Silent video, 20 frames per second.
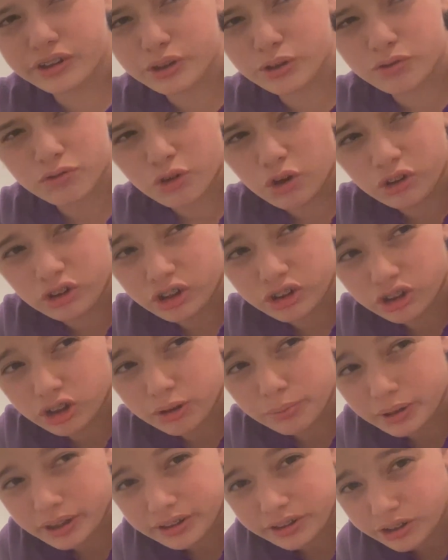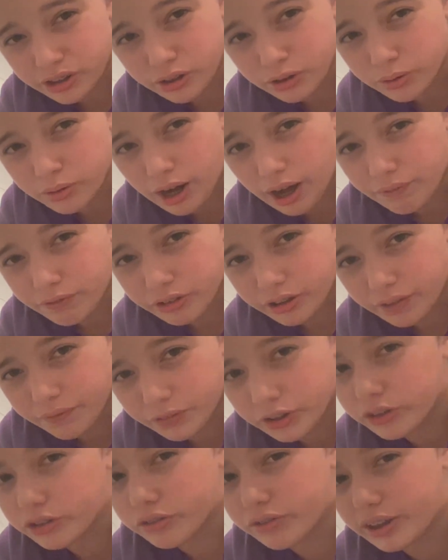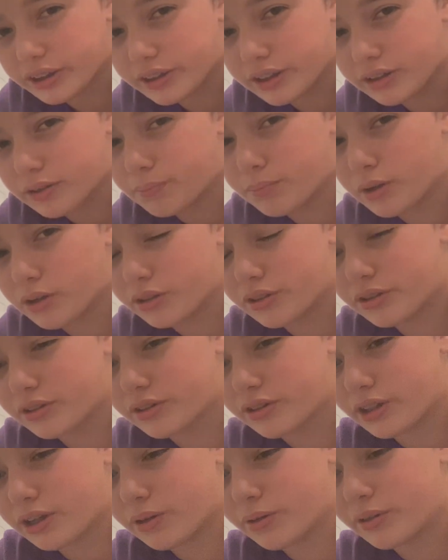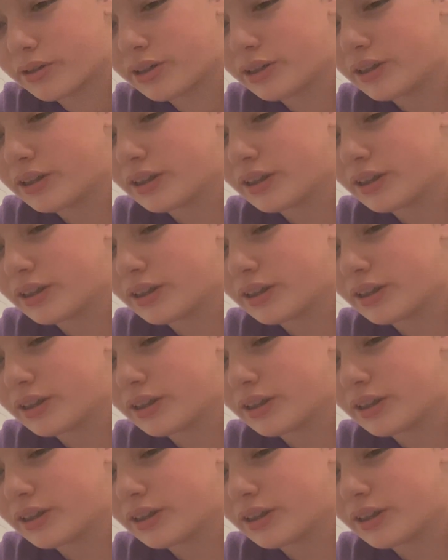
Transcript: do roller derby too after I first read this book, so